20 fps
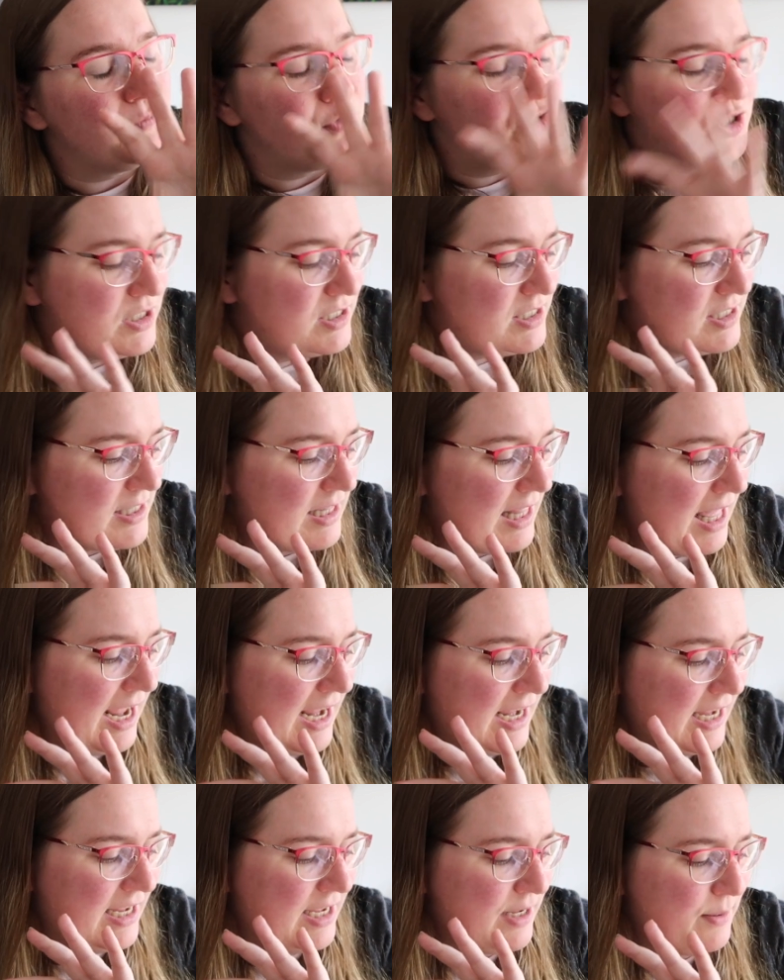just
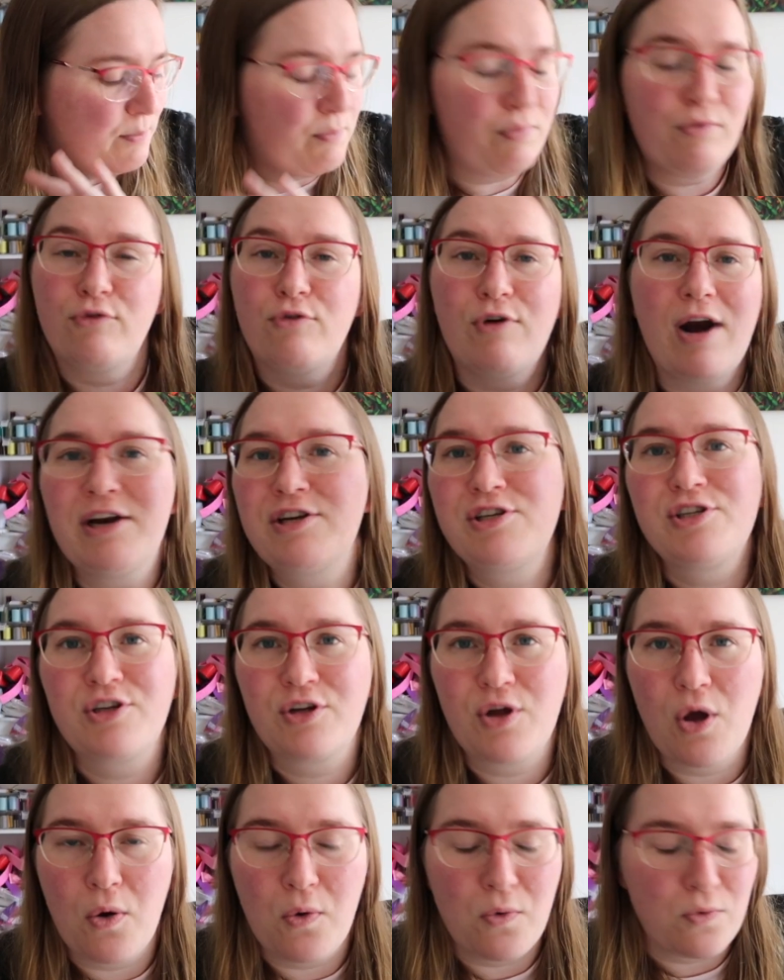like
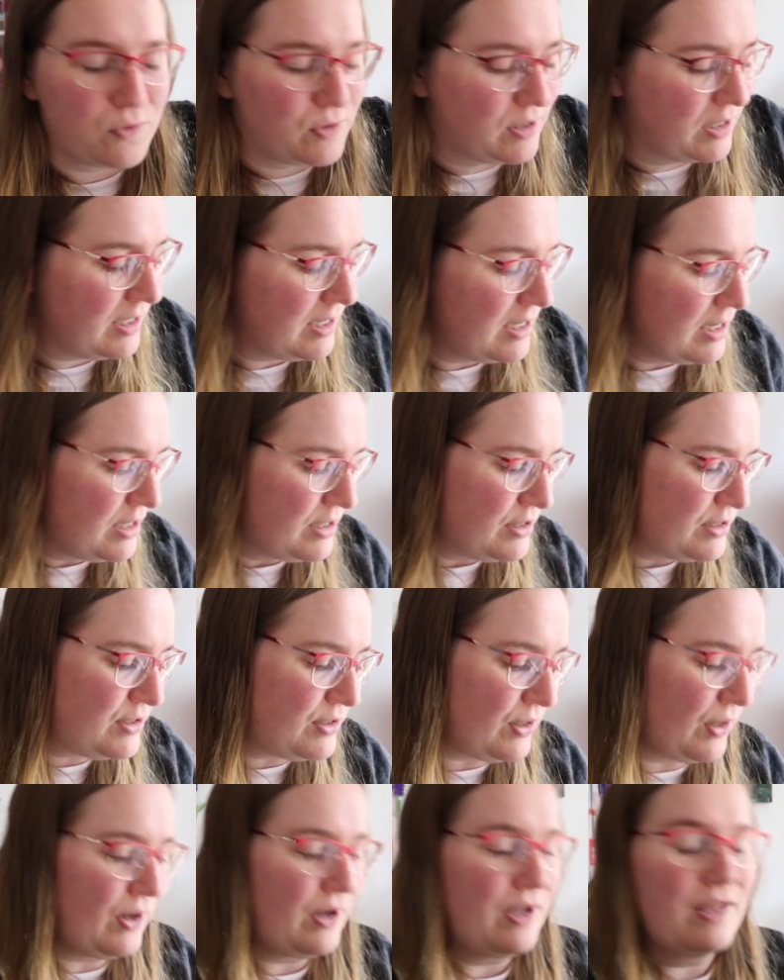brushed gold.
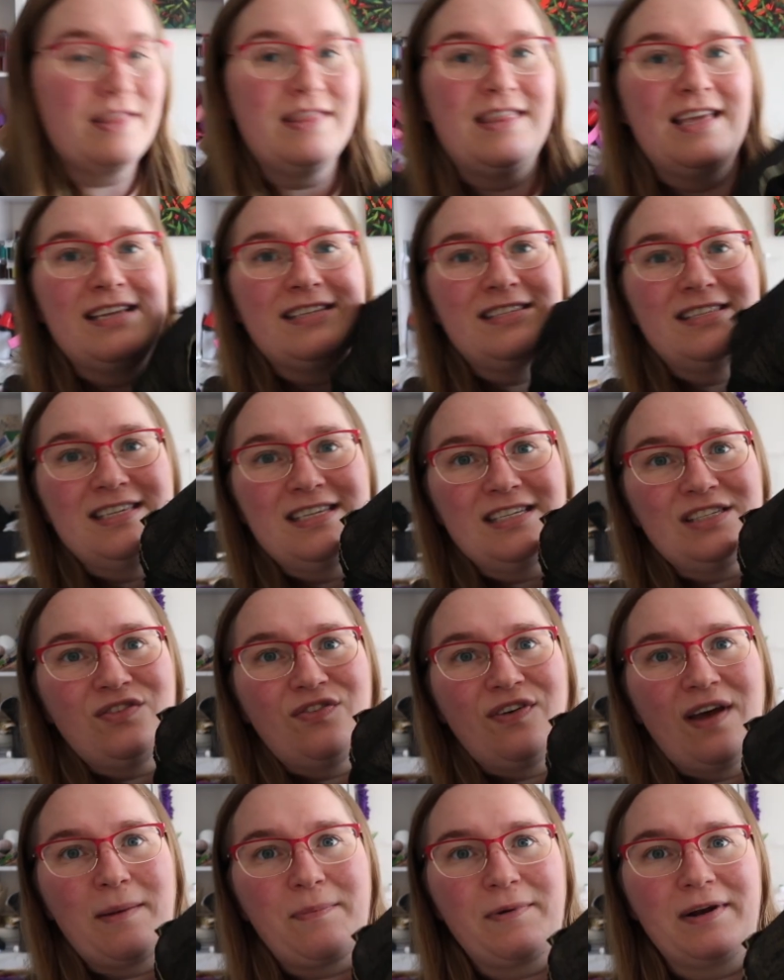So there's this
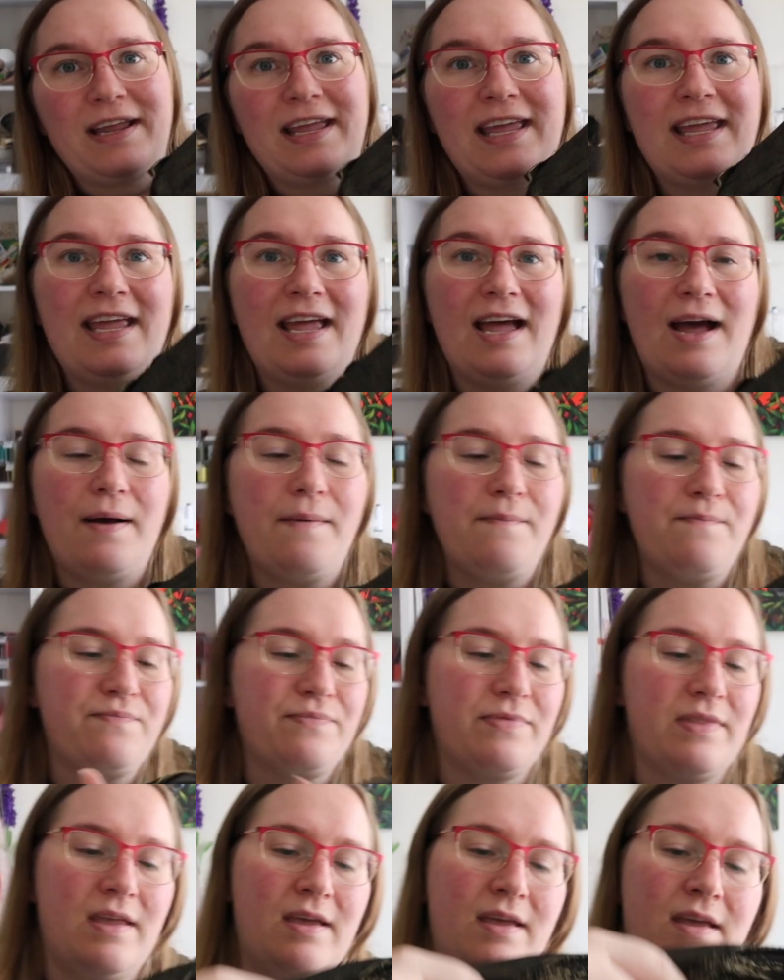fabric here.
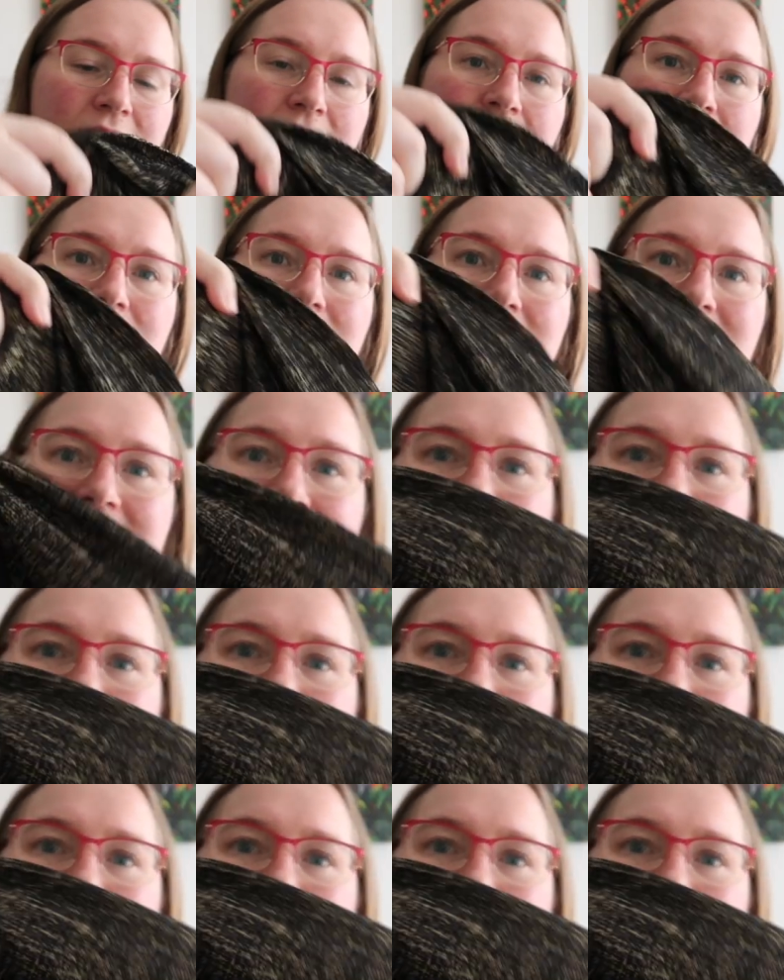Just